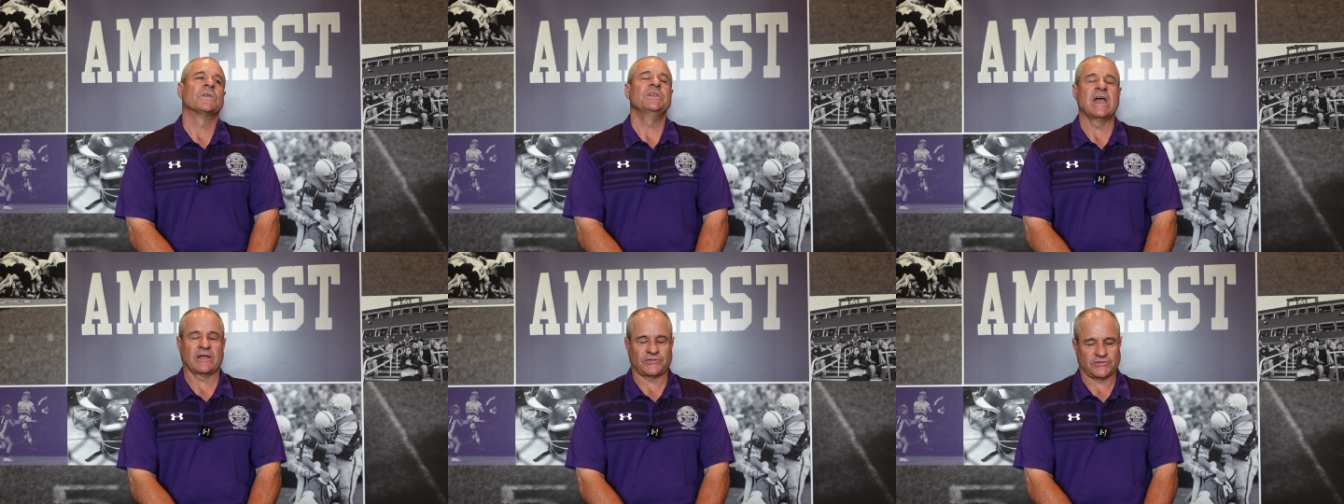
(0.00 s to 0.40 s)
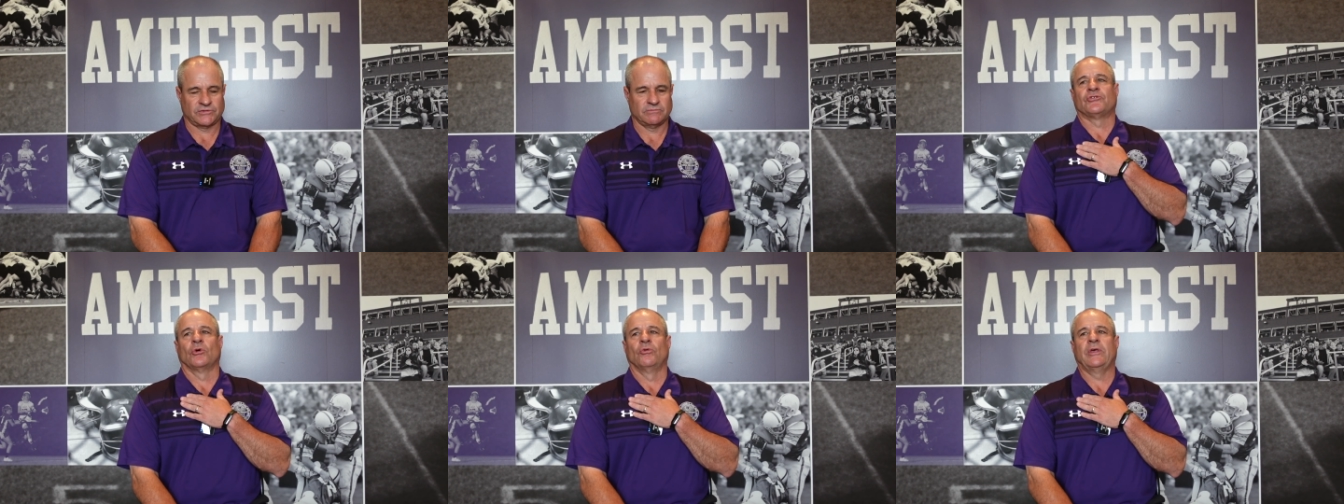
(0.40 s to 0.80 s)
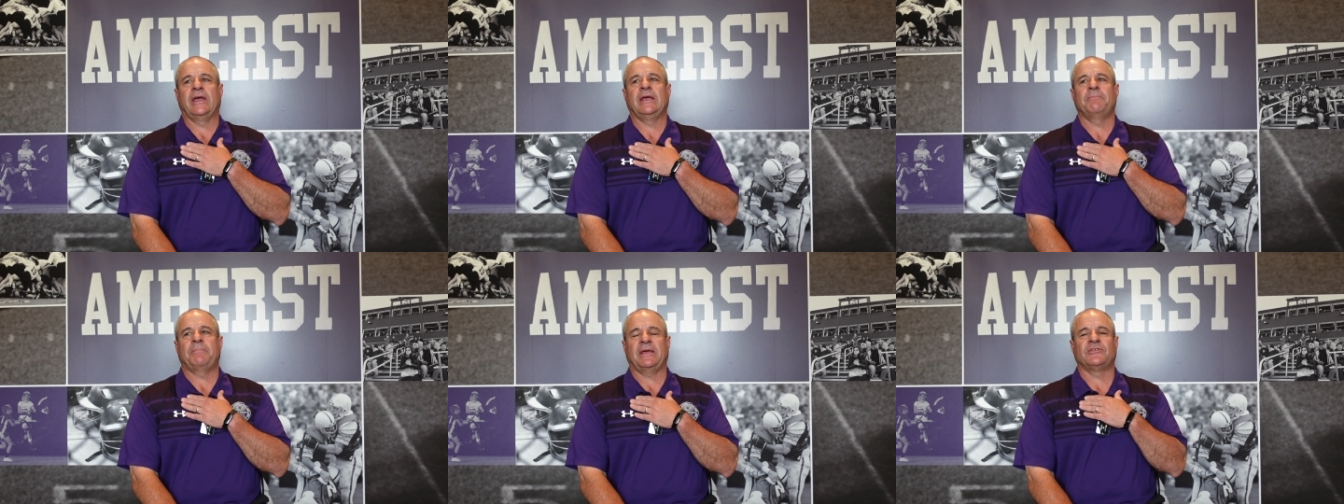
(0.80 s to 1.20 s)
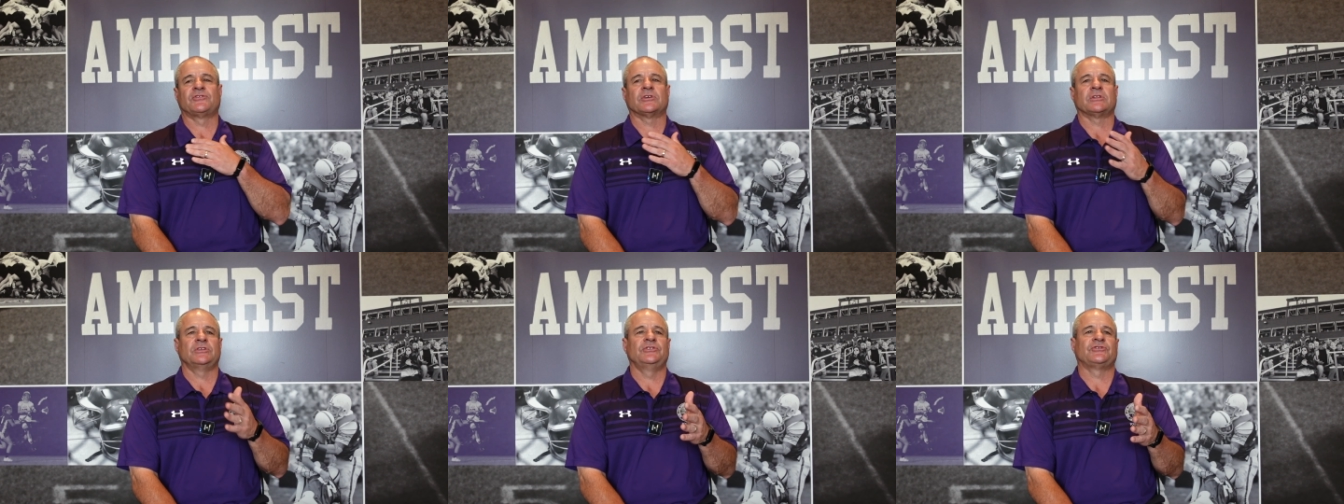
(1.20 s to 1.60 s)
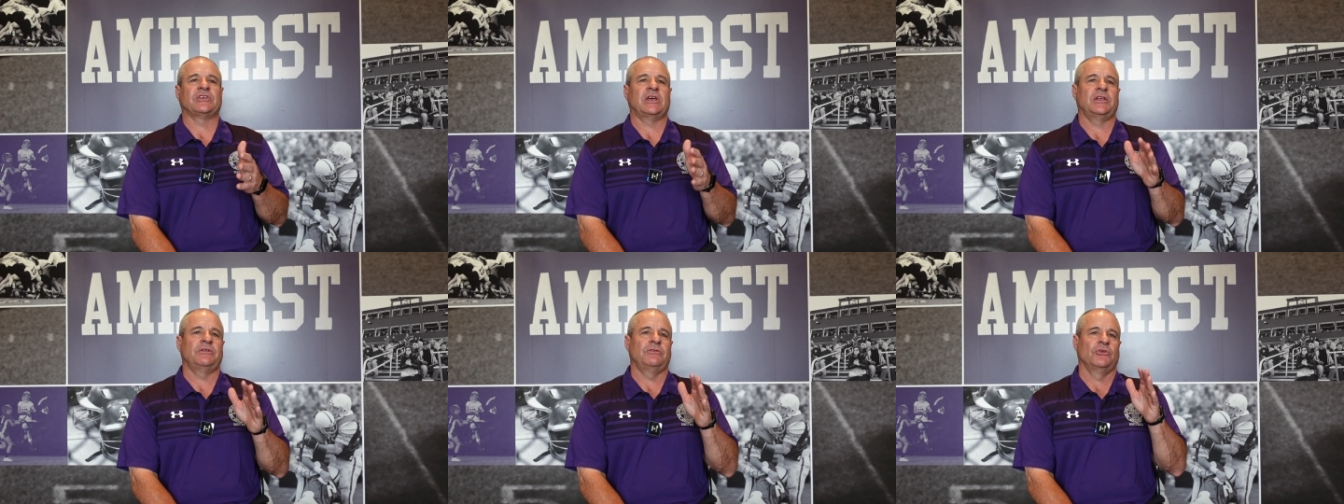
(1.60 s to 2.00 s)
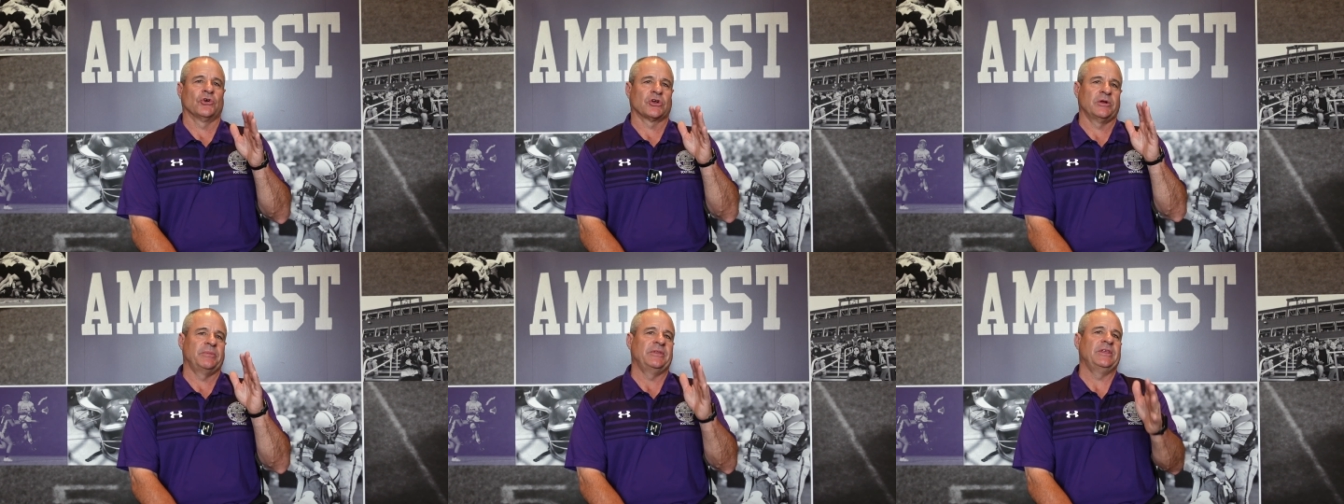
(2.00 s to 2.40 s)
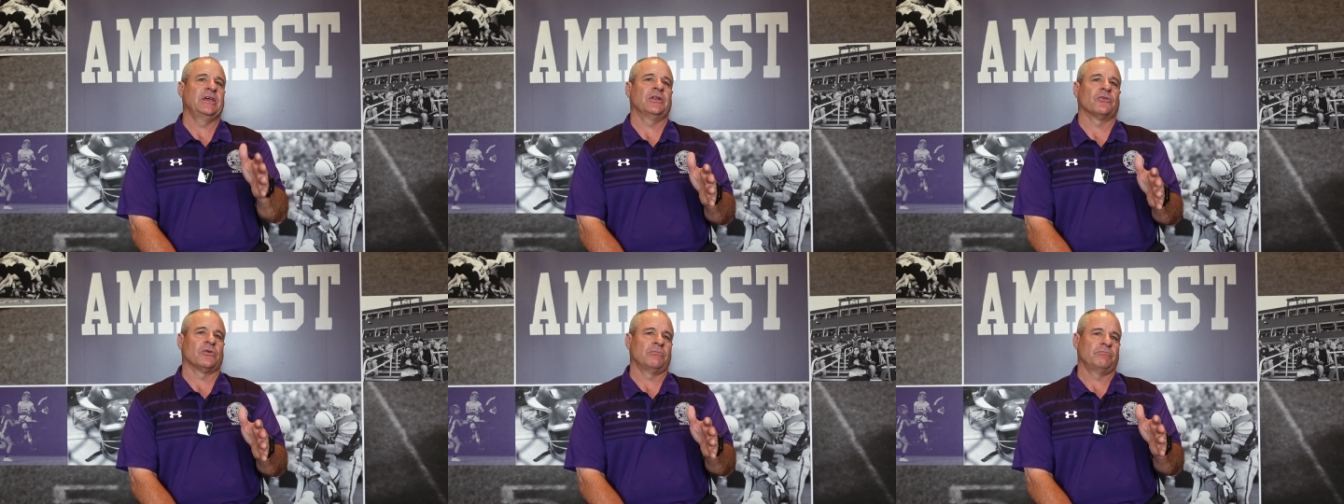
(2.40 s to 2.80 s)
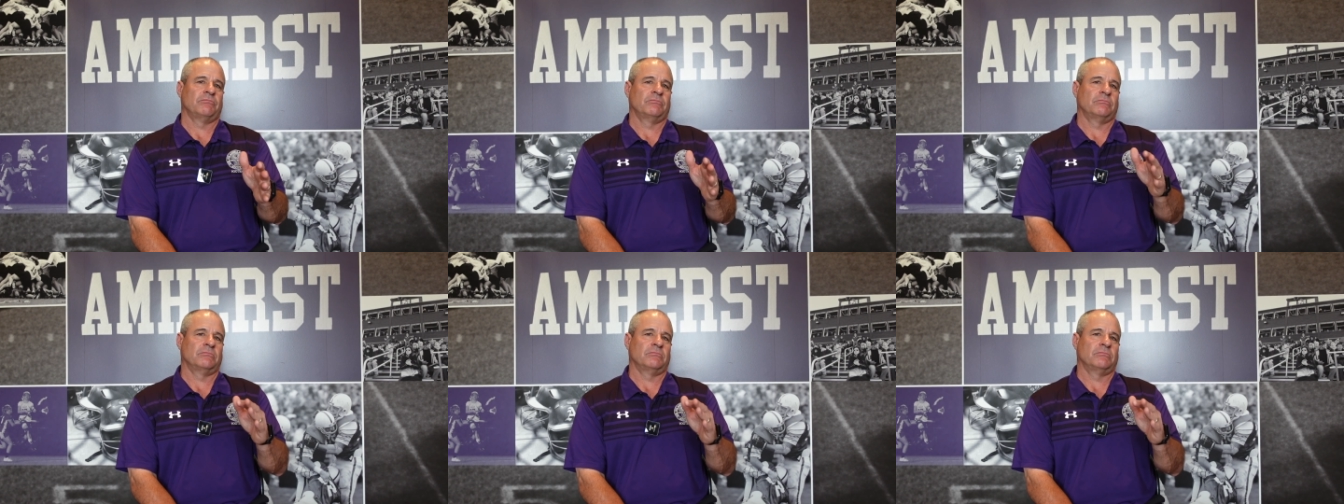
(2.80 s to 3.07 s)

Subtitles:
Yes. So they basically said, you're going to be the interim.